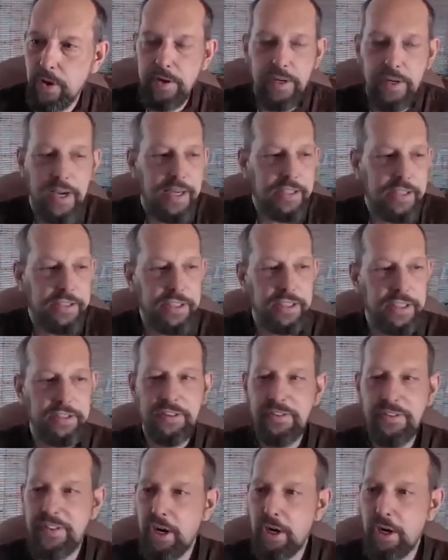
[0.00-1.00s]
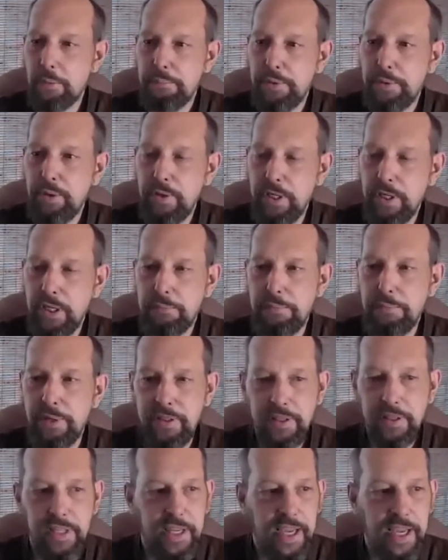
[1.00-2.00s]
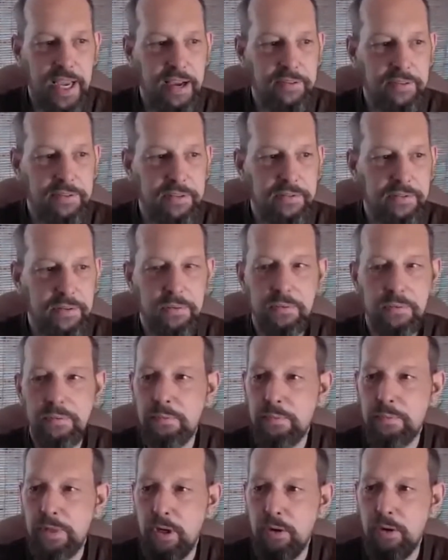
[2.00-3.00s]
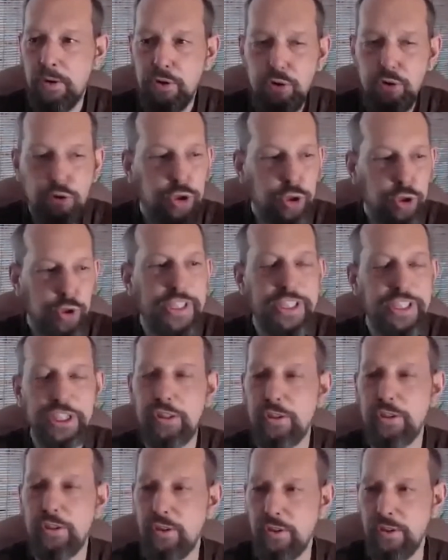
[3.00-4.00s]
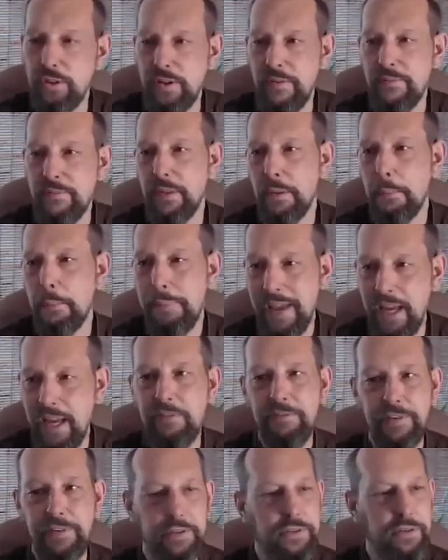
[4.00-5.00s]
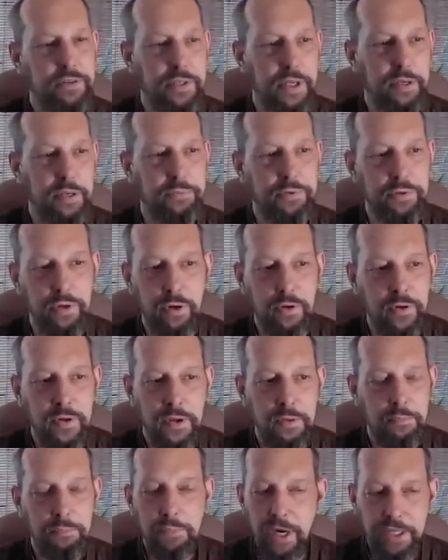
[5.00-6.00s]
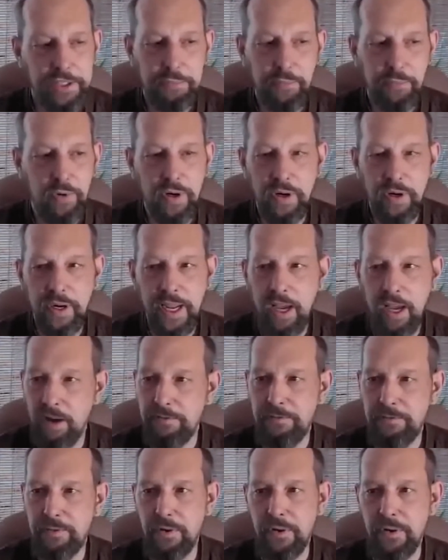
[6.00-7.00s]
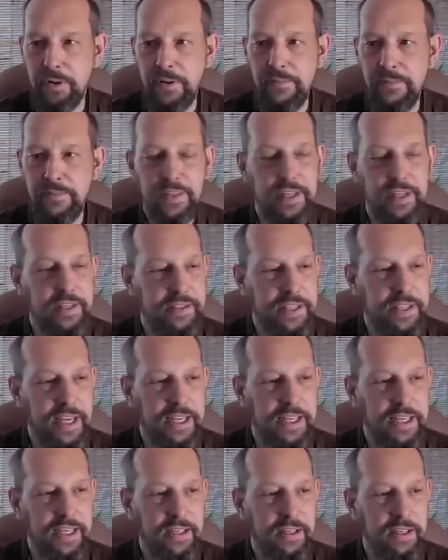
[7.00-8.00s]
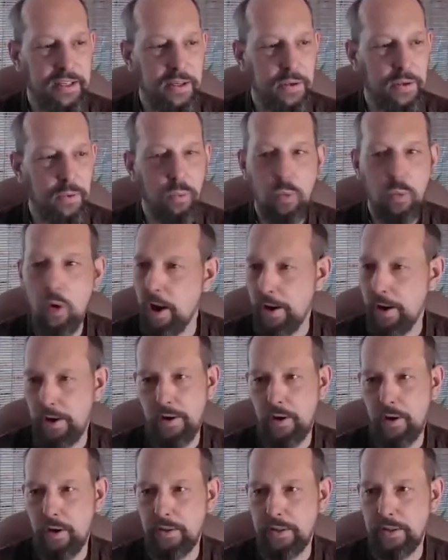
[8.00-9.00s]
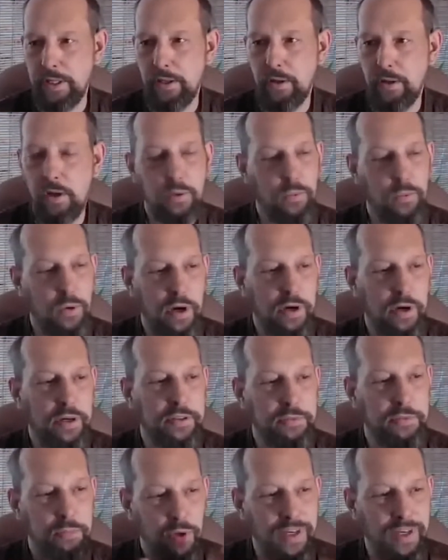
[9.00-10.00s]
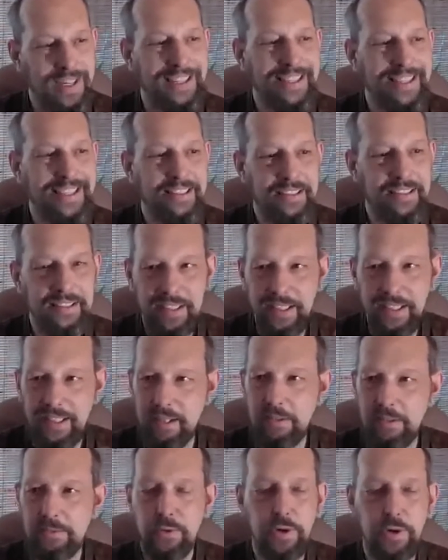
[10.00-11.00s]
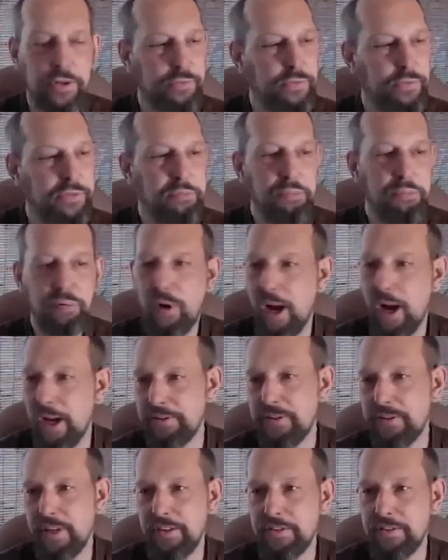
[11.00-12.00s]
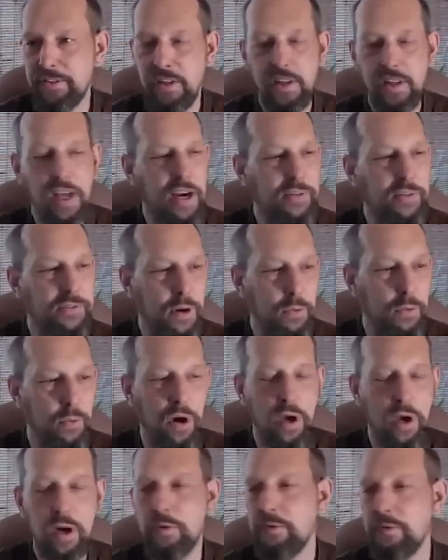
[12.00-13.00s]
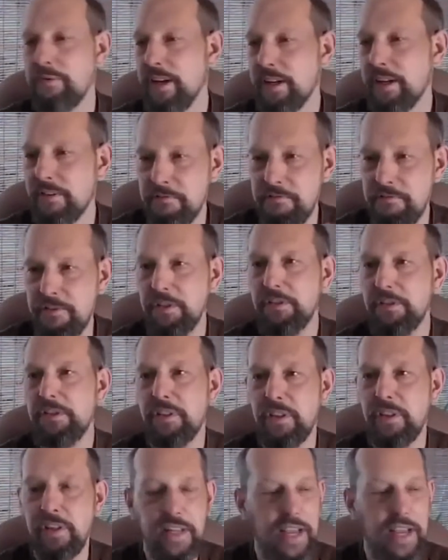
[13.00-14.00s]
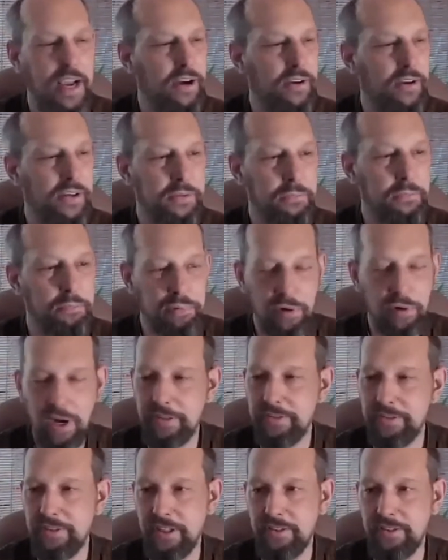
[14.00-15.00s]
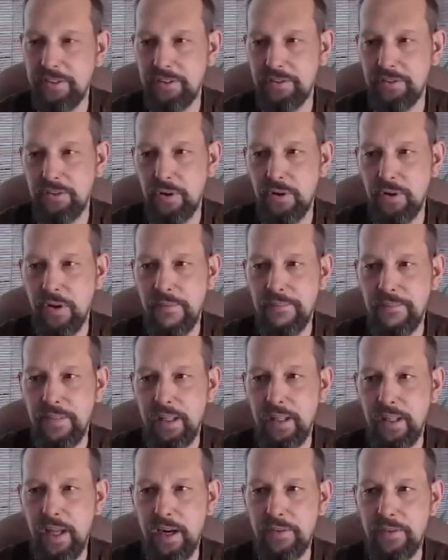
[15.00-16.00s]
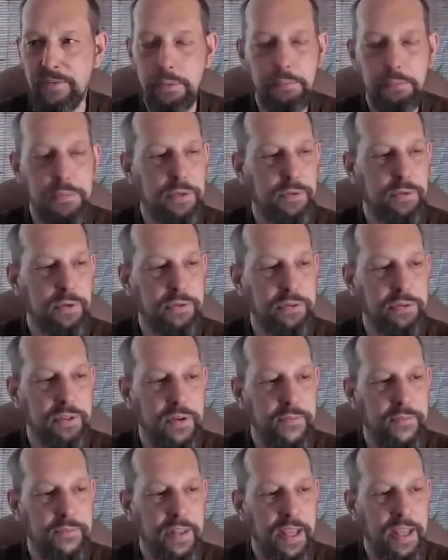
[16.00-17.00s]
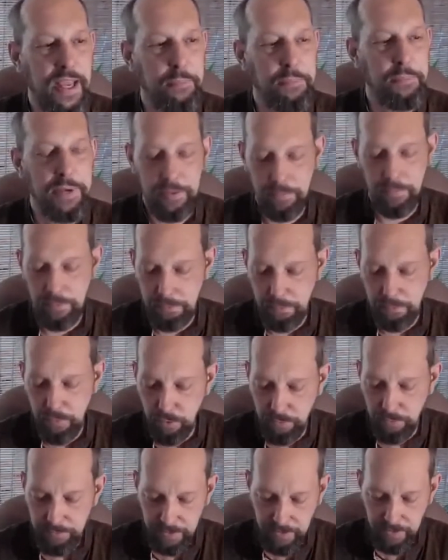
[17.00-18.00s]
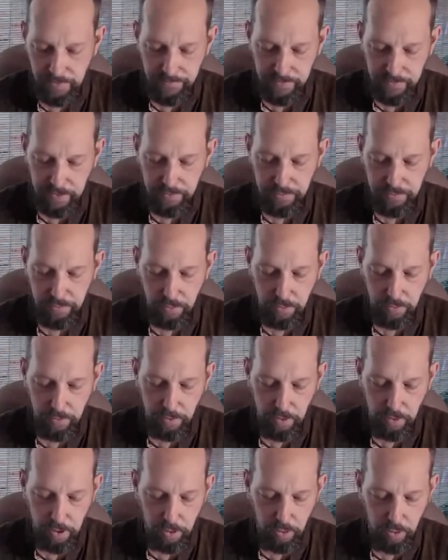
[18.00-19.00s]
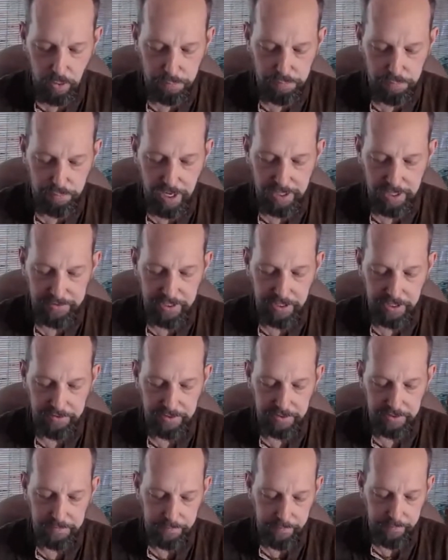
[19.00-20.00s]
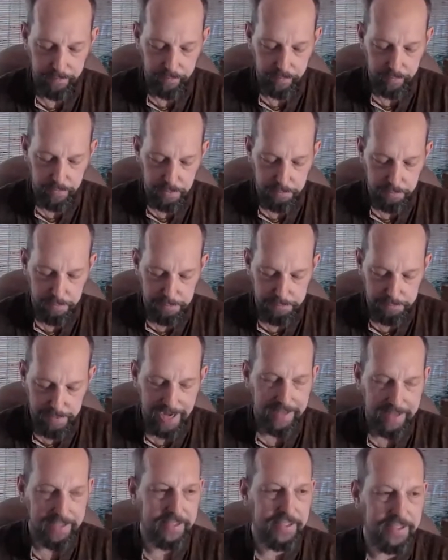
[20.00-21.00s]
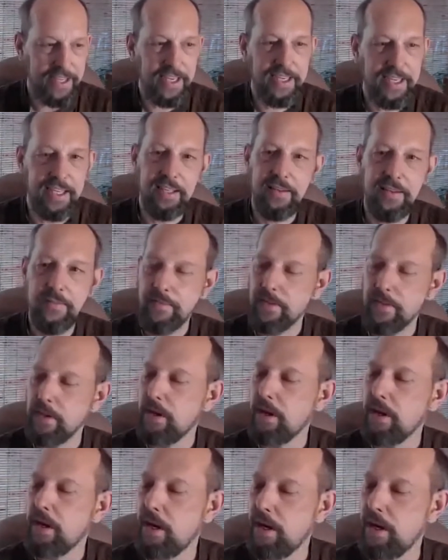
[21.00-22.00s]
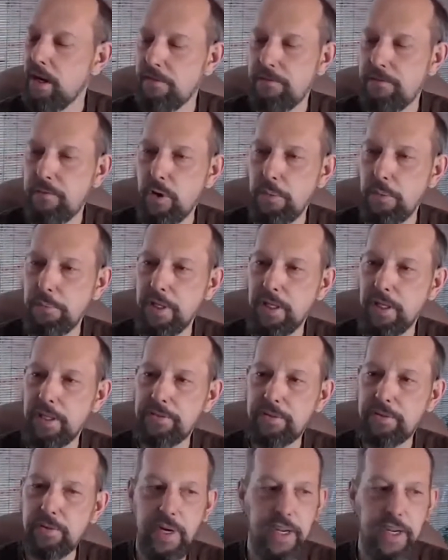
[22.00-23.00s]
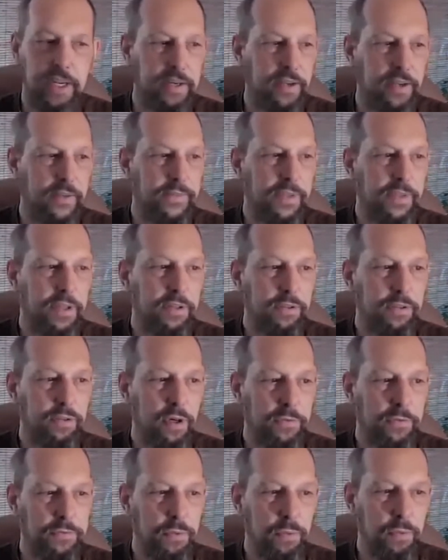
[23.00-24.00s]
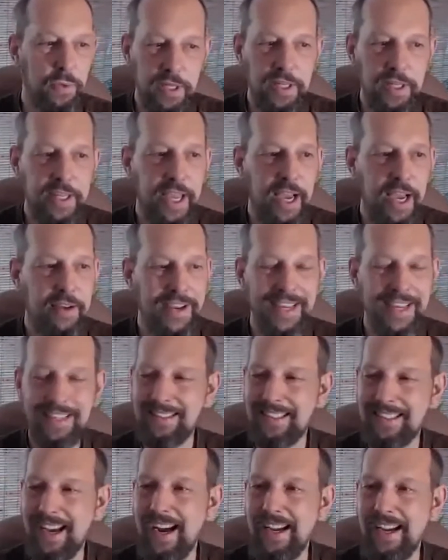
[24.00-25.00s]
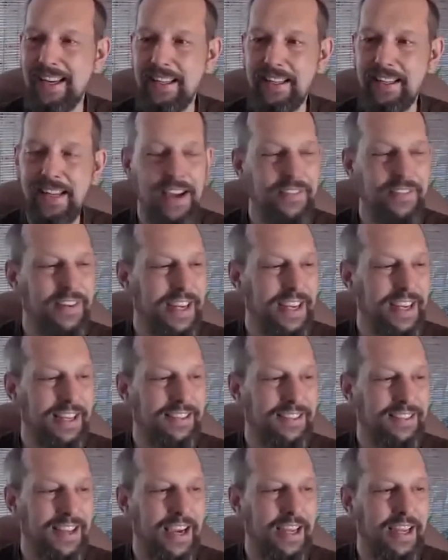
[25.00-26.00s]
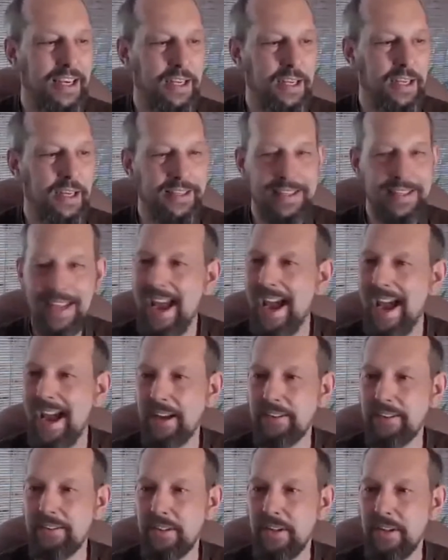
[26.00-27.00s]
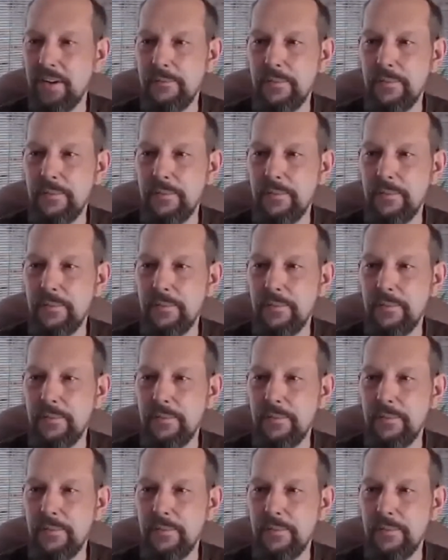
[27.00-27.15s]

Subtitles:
not just therapeutic, but they have even nutritional benefit to them. So much more helpful than taking water all day long. Water is more cleansing. Of course, we've processed a lot of the water. We've had to filter it out and process it. So a lot of the minerals have been removed through our own processing. But back to taking a formula straight. So if you really have anxiety and having anxiety attacks